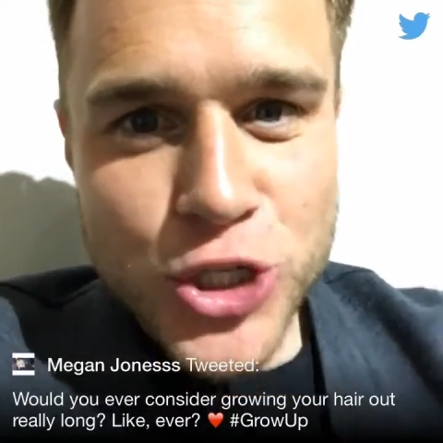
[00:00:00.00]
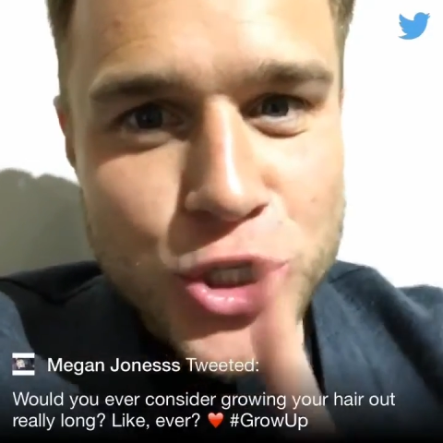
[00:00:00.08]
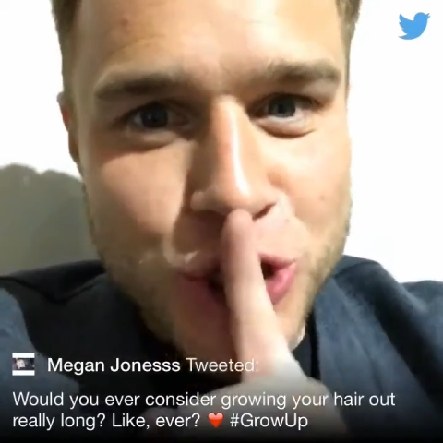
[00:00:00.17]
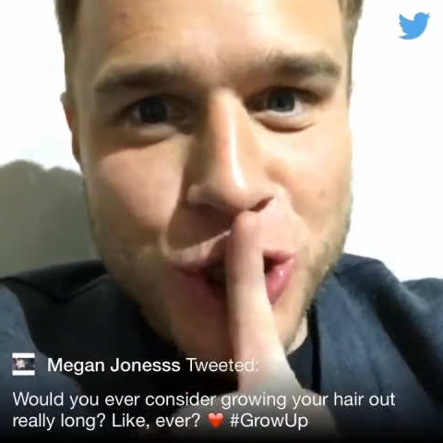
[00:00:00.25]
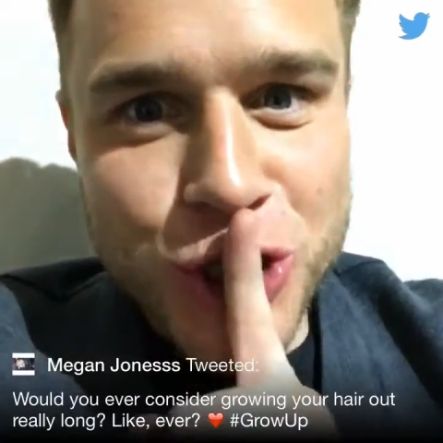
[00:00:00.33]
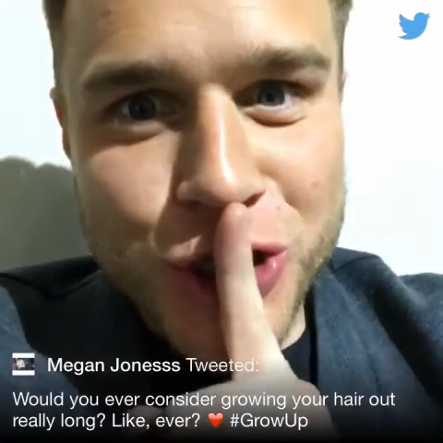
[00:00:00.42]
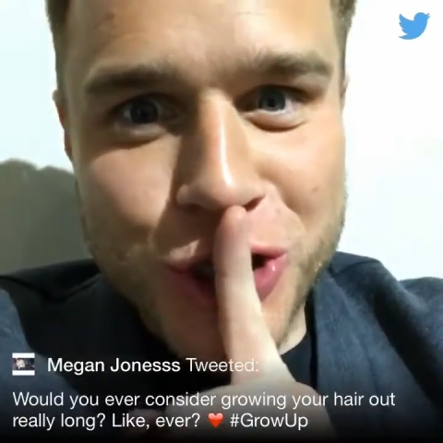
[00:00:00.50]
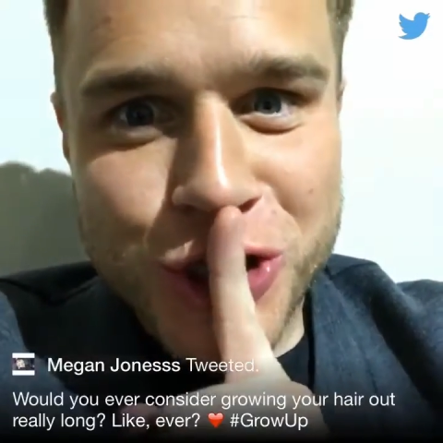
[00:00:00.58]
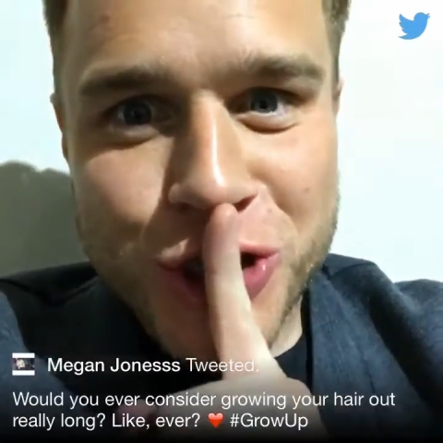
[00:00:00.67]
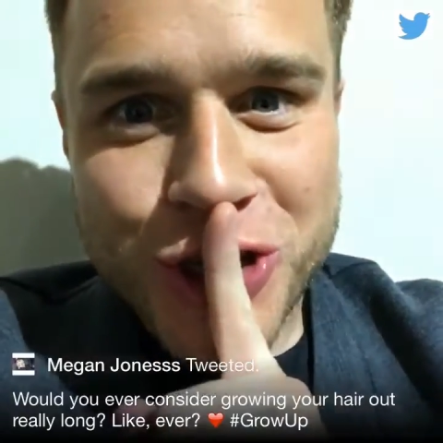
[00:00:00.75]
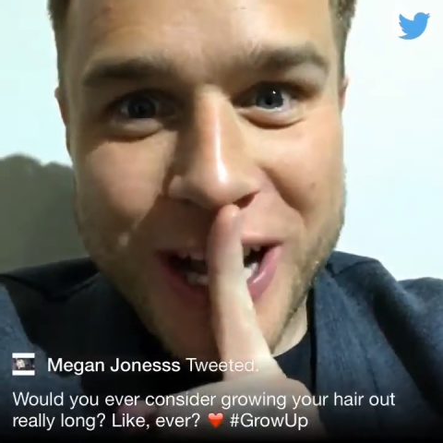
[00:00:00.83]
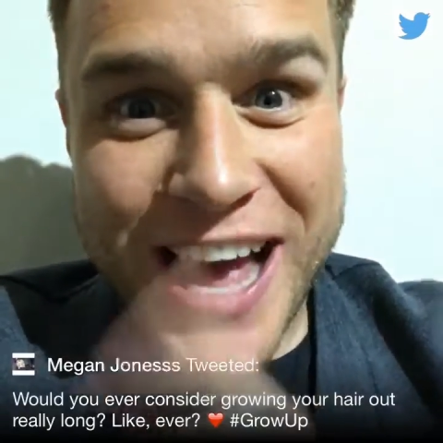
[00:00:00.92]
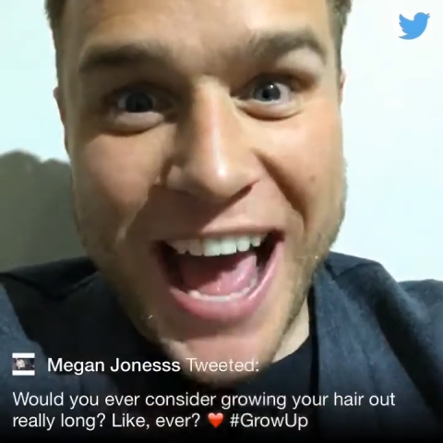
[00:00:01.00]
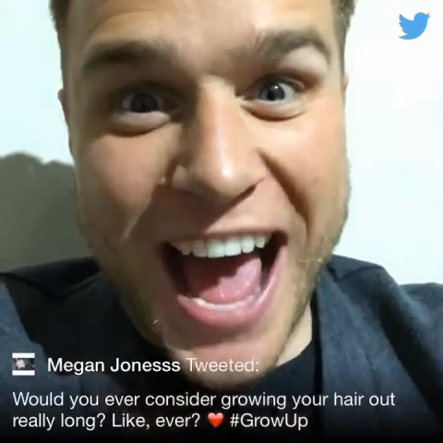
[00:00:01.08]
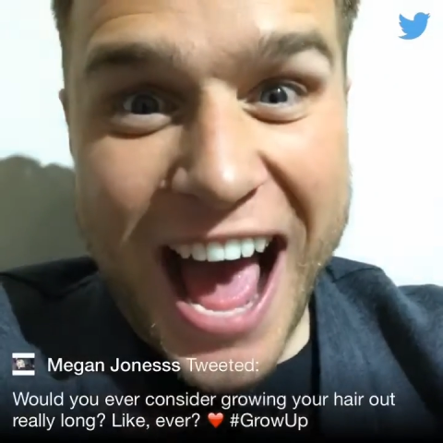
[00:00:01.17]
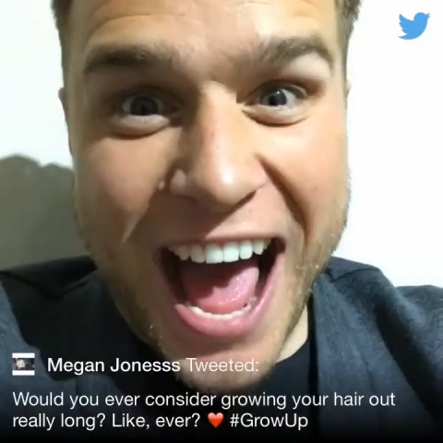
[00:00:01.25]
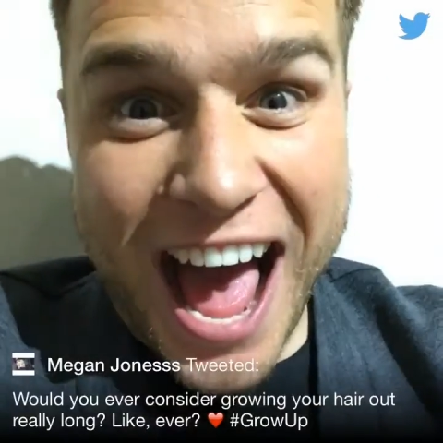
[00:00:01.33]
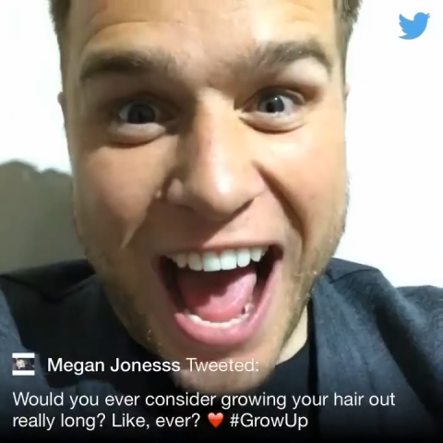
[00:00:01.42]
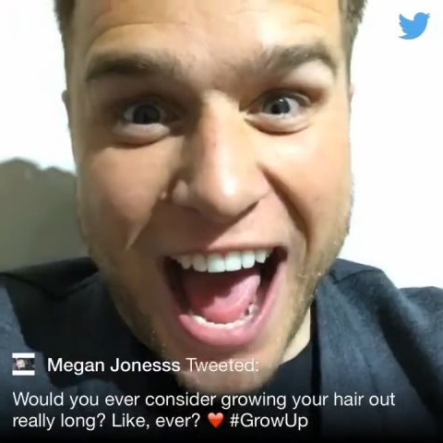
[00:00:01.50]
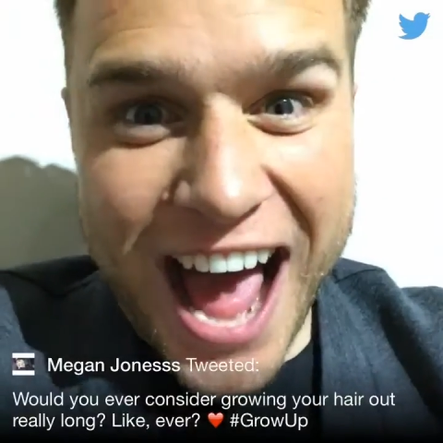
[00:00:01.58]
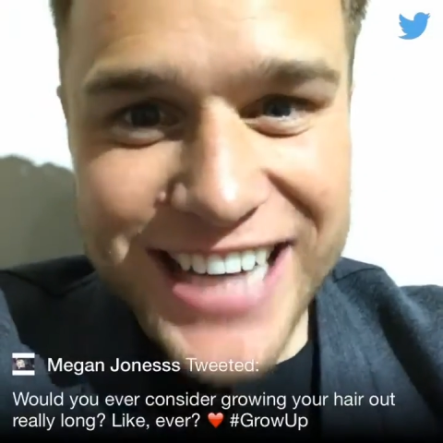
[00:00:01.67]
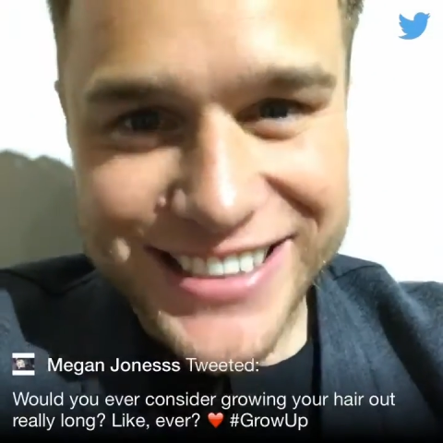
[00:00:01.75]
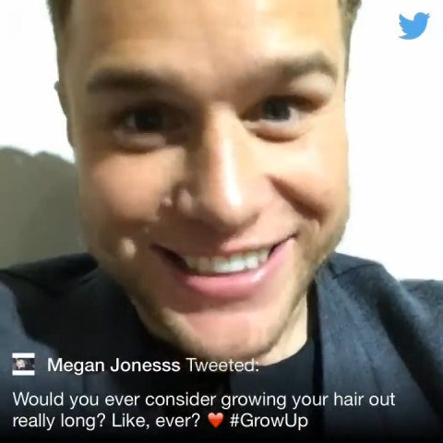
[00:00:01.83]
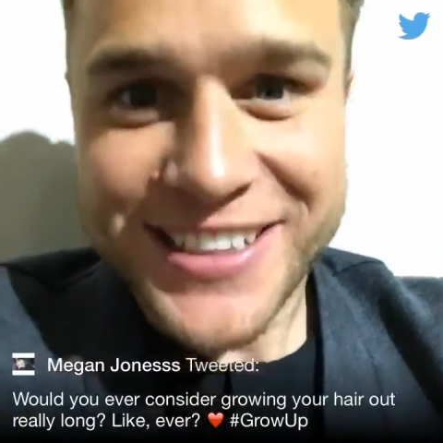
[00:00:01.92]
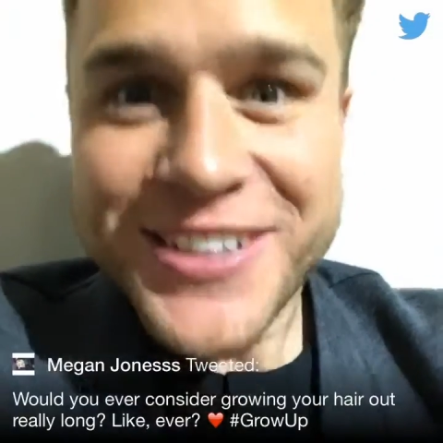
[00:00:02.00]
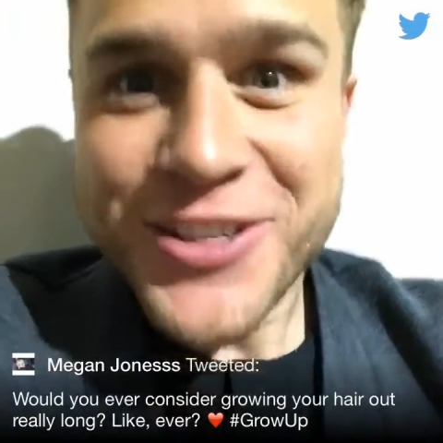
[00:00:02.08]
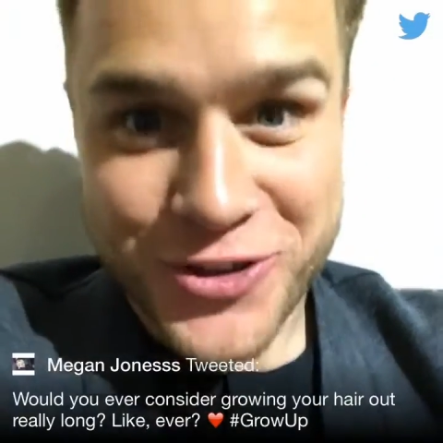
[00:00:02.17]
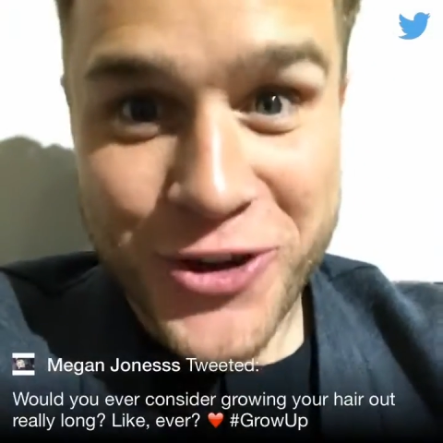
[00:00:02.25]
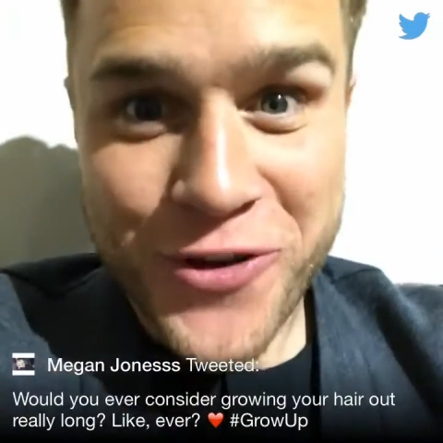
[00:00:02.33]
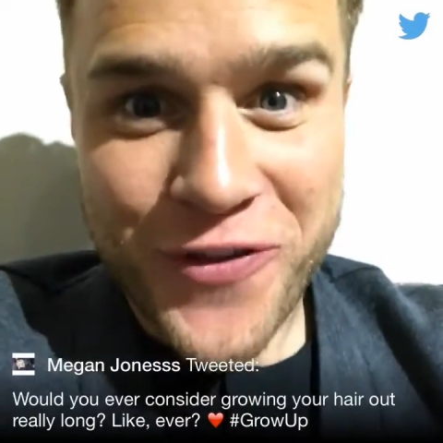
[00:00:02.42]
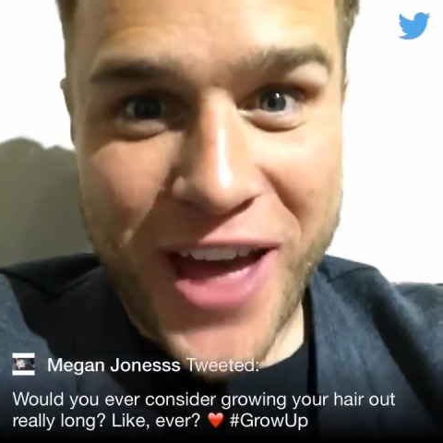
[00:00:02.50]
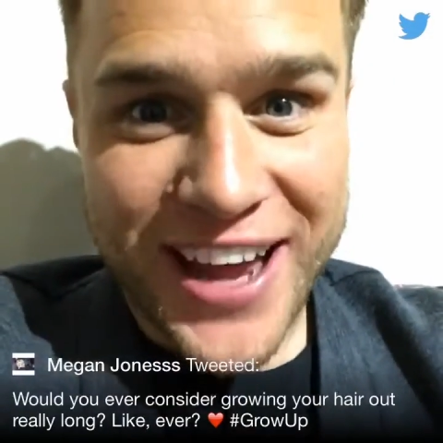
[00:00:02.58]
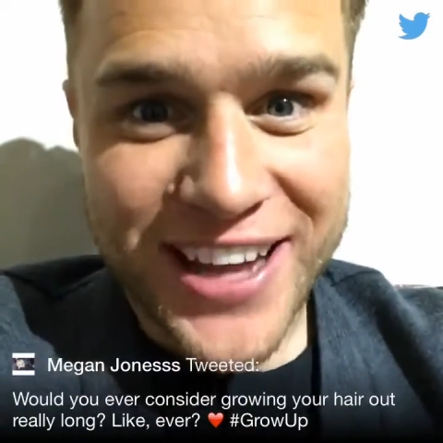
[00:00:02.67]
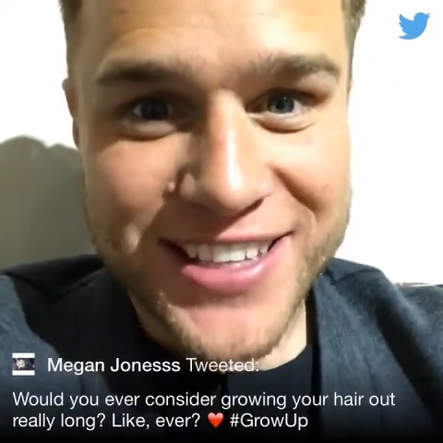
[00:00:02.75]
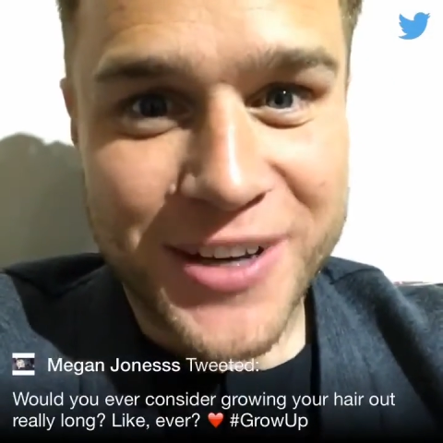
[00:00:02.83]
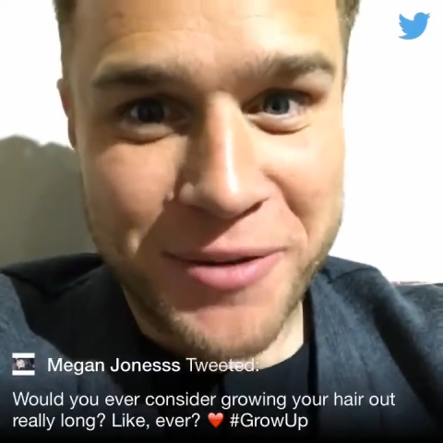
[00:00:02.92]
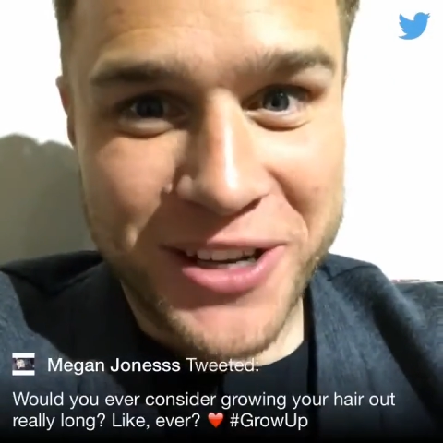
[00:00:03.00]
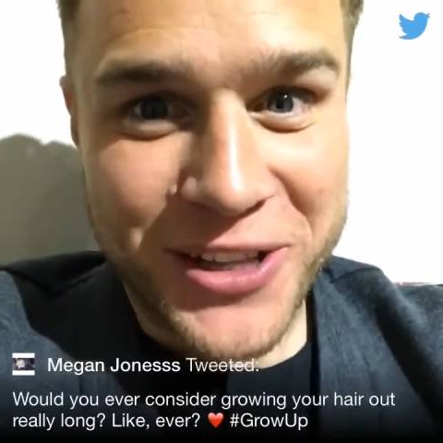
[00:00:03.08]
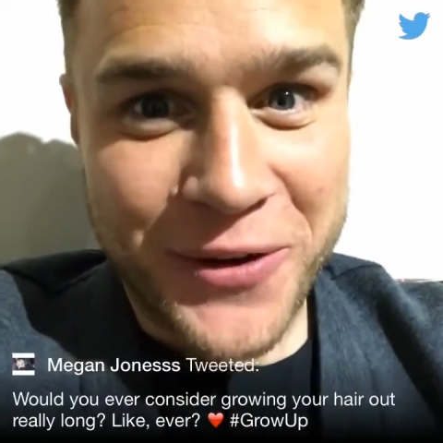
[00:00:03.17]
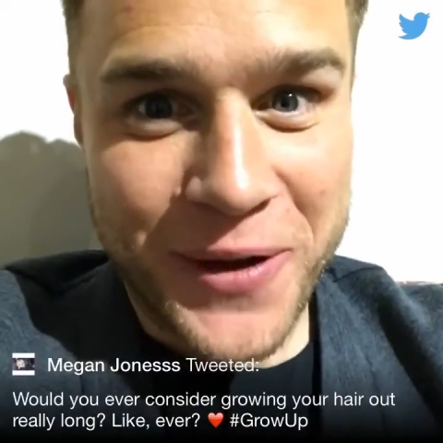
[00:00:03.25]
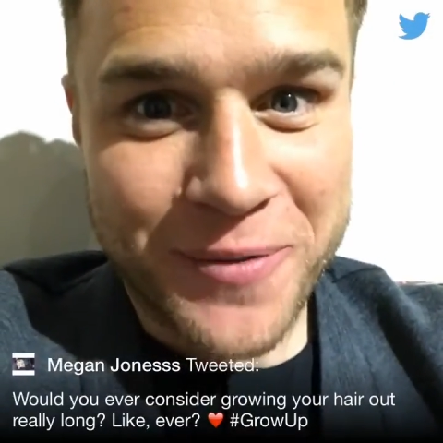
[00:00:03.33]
Shh. True fact, I'm going to do